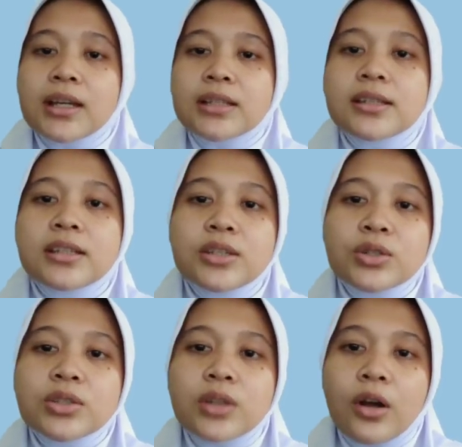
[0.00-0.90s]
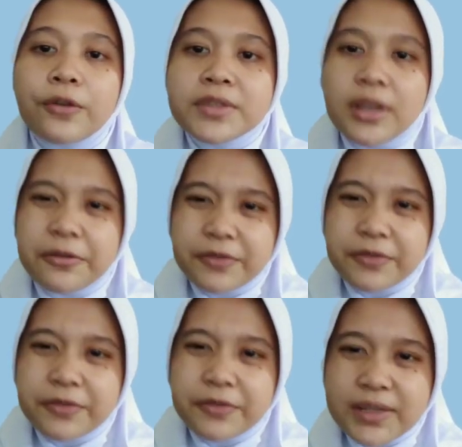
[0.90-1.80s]
The use of
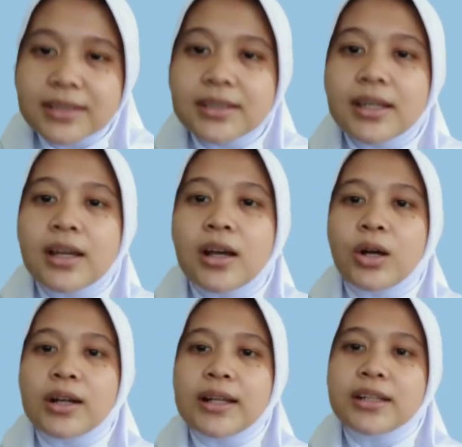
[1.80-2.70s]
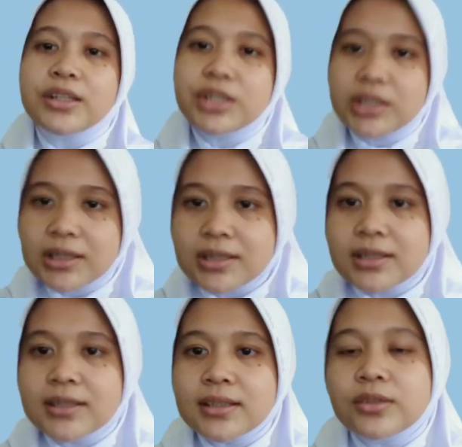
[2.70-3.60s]
suffixes or
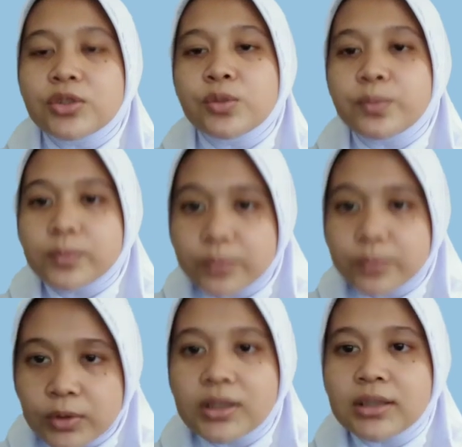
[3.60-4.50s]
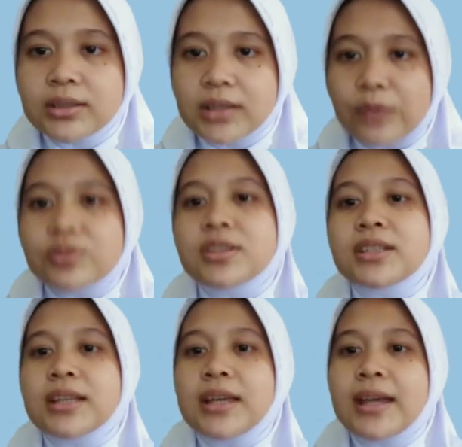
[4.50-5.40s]
additions to plural
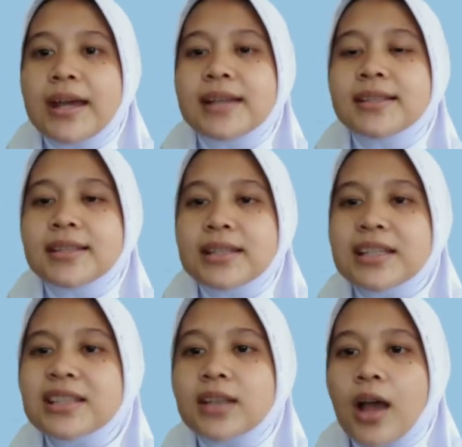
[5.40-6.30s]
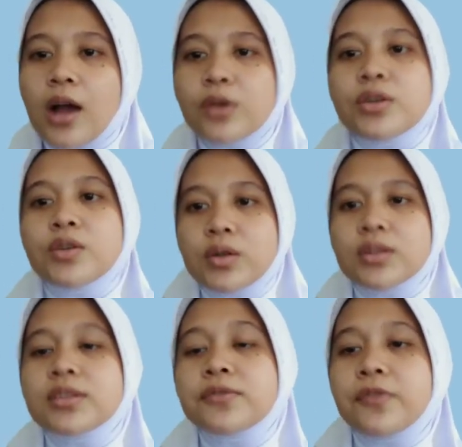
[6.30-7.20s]
nouns has its own
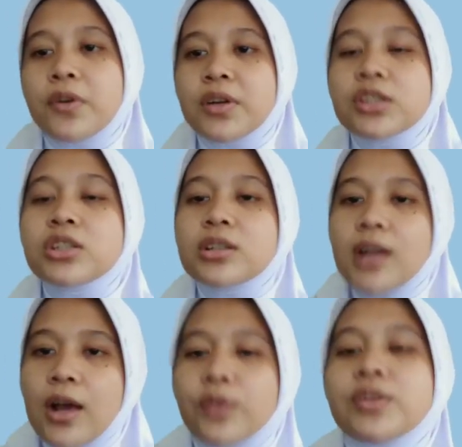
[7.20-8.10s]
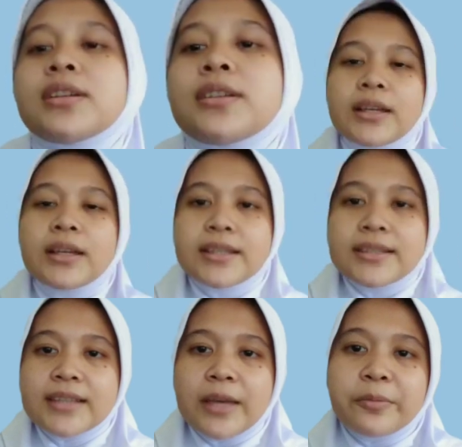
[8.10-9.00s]
rules for each noun.
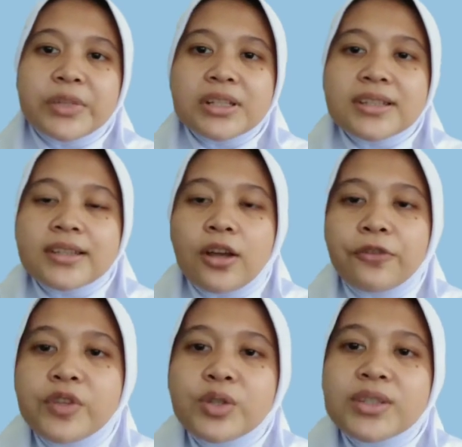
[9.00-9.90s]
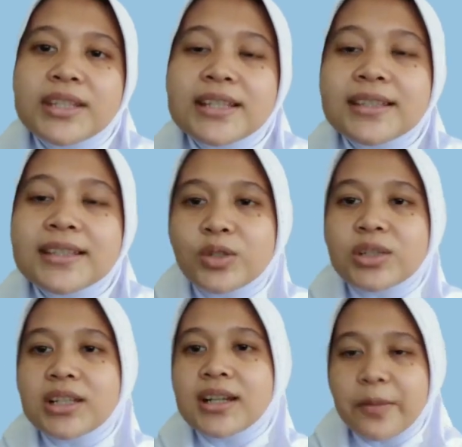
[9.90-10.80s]
Examples of using
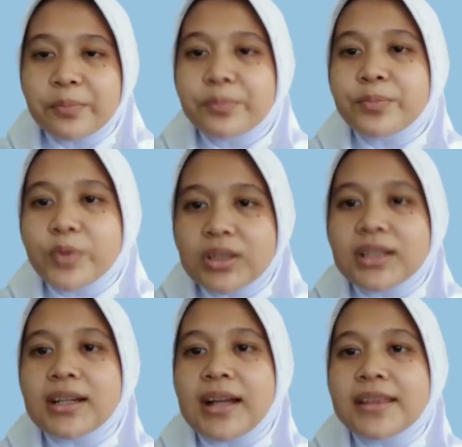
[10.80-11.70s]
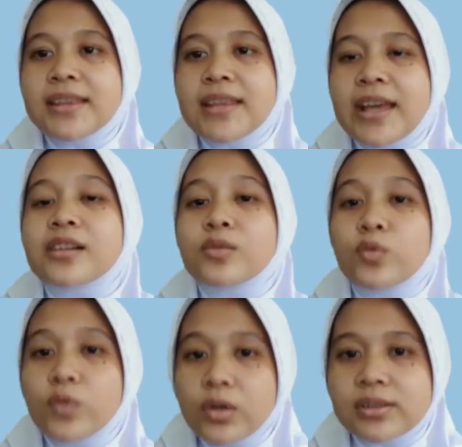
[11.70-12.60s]
singular and plural and their
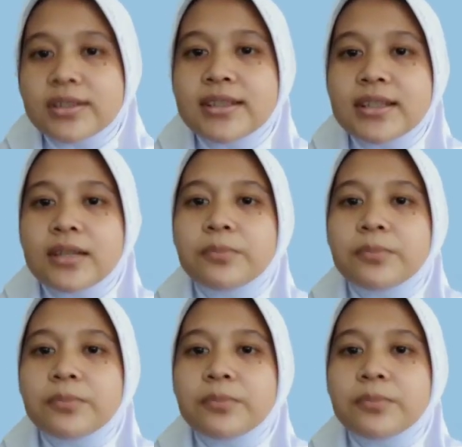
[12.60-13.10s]
rules.